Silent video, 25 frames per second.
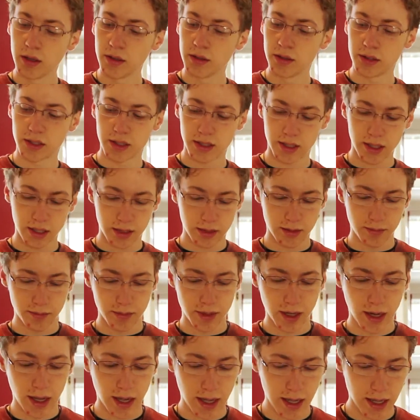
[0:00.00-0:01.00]
Just get some
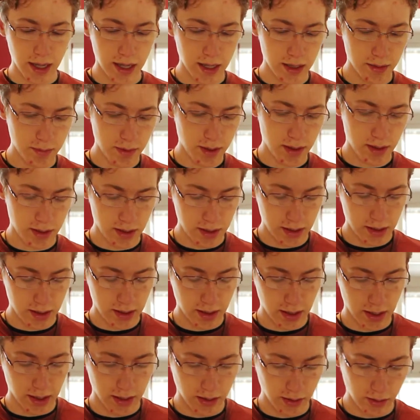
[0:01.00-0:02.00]
thyme
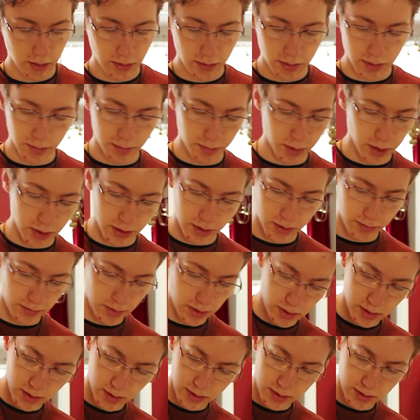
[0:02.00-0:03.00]
and use a bunch of
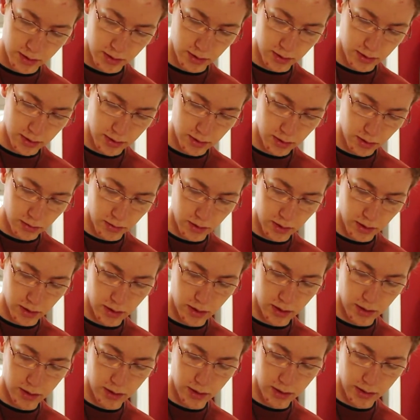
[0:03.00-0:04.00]
it. It's just so
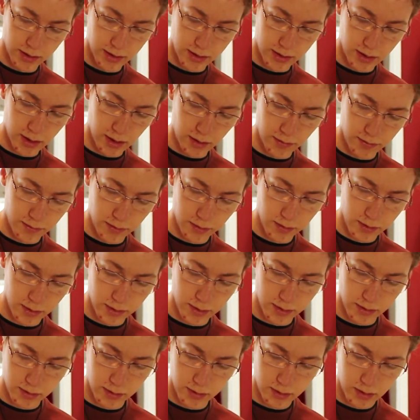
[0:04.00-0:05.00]
good in this stuff. You
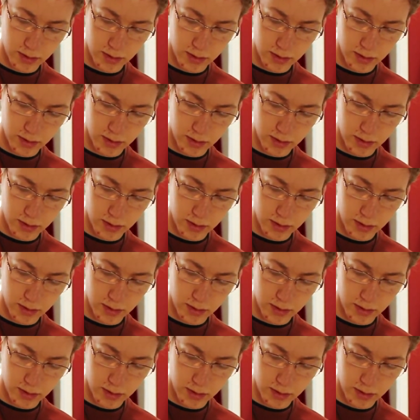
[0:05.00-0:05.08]
just